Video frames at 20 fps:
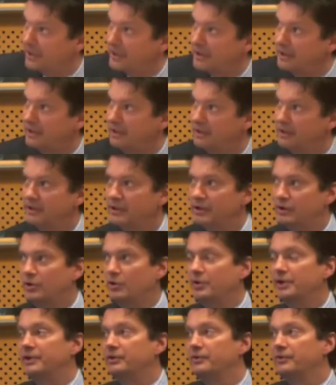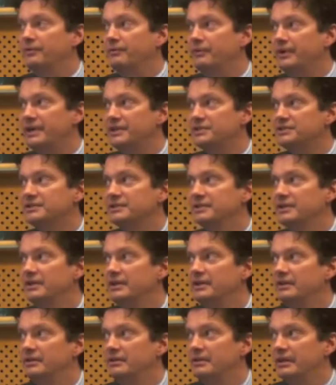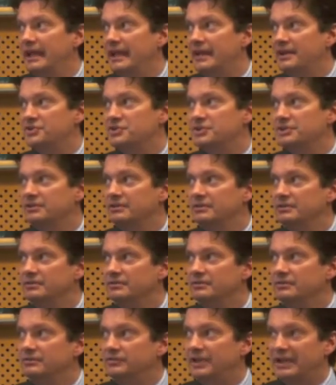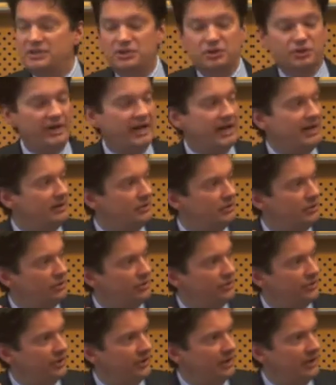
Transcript: my colleague on the right, and they trade on